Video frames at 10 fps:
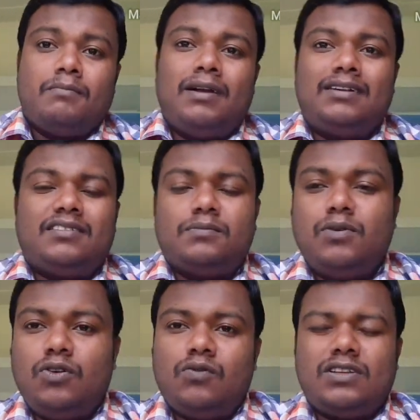But
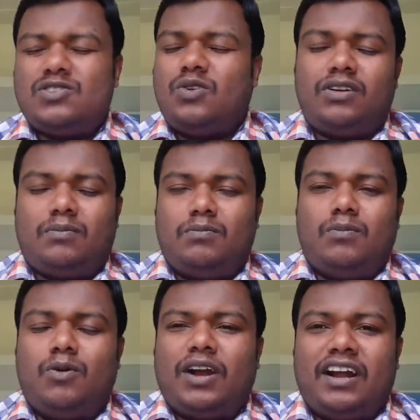Boone was not
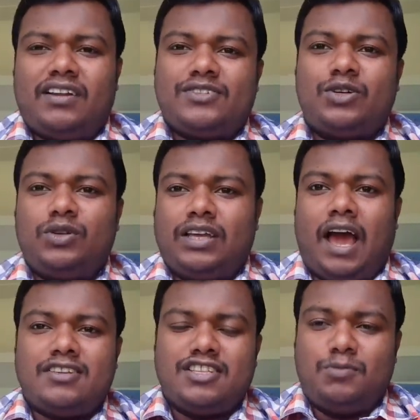more interested to
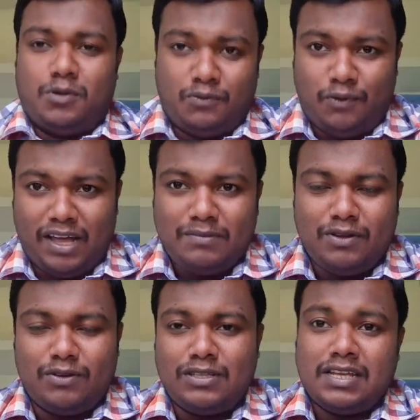catch the ball. Why?
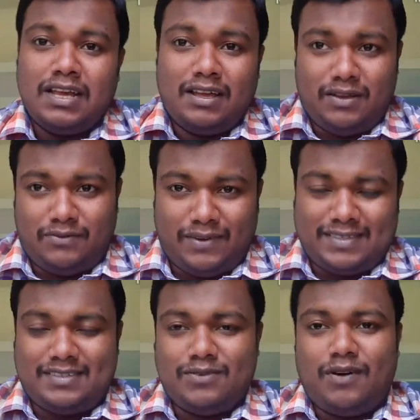Because
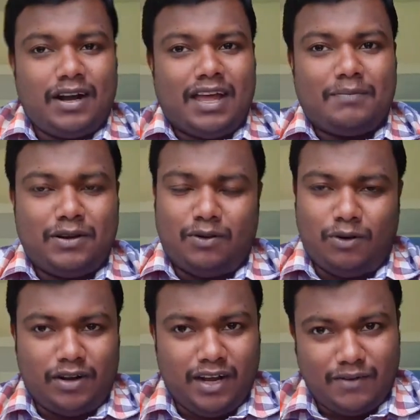first what happened,
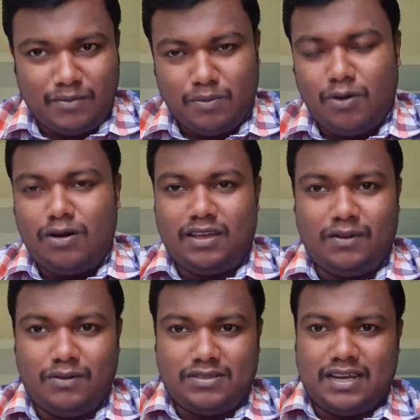already one ball, he
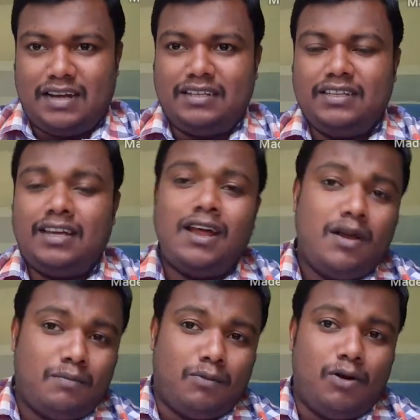was standing there,
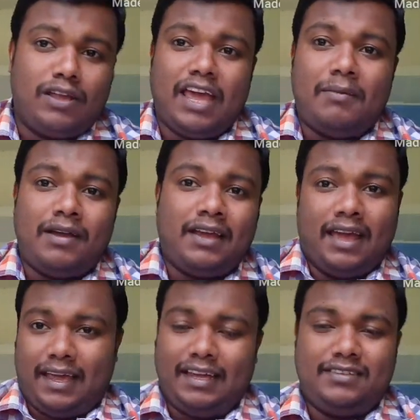ball came
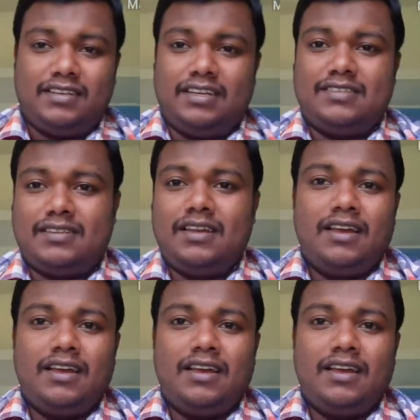and hit his